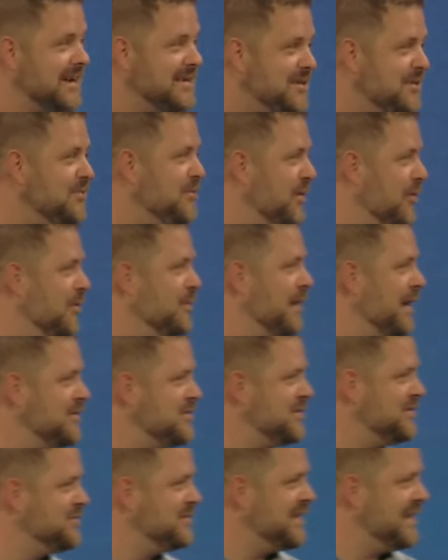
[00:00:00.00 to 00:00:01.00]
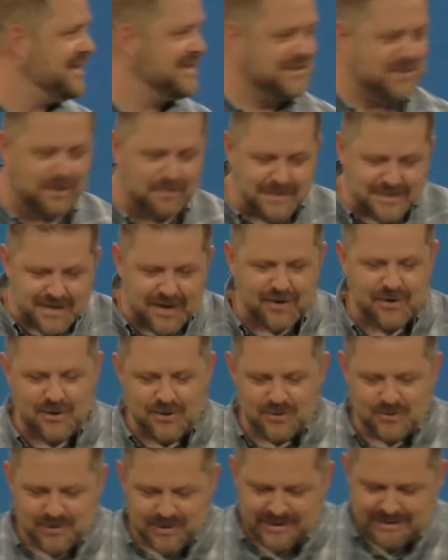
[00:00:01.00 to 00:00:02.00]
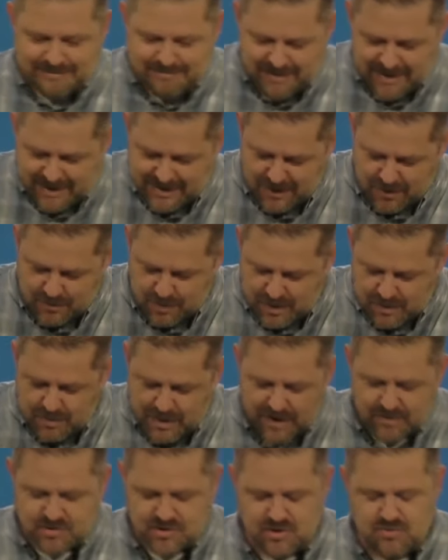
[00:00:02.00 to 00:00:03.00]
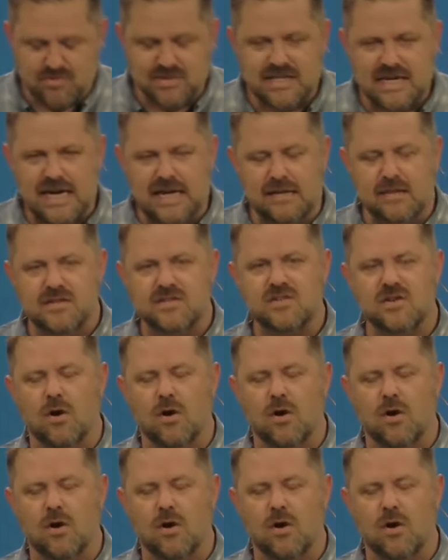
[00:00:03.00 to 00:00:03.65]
I do know about Juneteenth. So let me tell you a little bit about Juneteenth.